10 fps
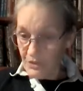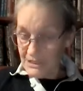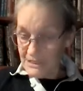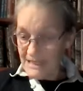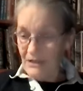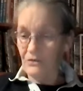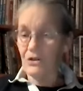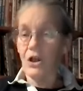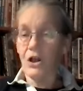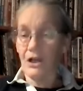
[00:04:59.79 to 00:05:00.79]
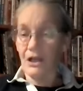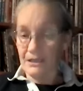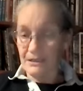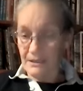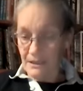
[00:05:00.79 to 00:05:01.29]
with the town
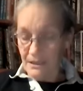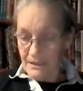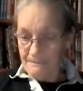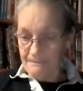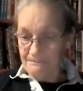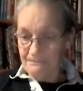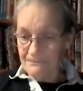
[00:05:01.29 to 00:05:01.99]
on um,